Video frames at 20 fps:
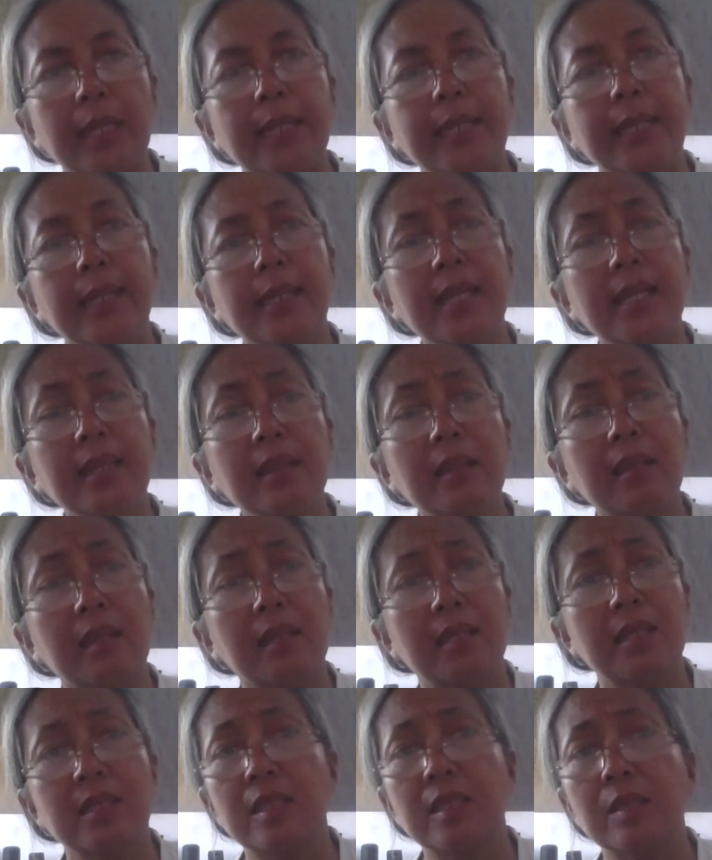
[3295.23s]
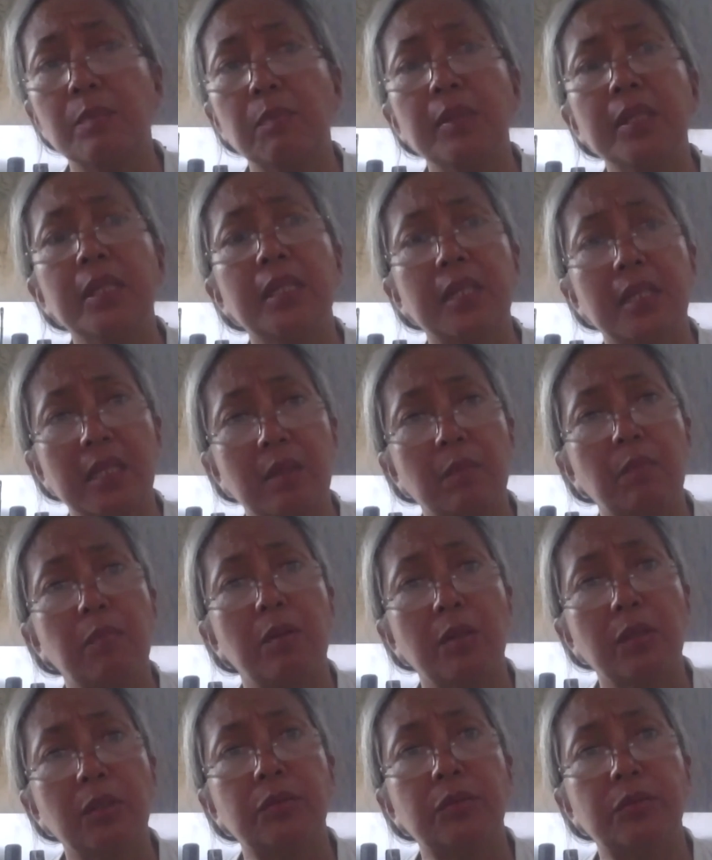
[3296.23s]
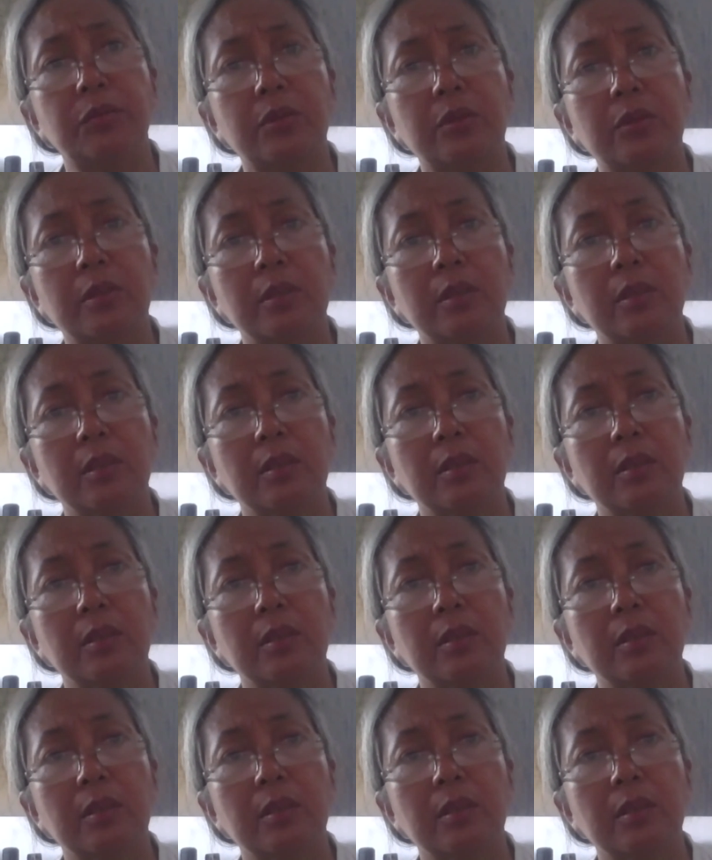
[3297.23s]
interdisciplinary approach.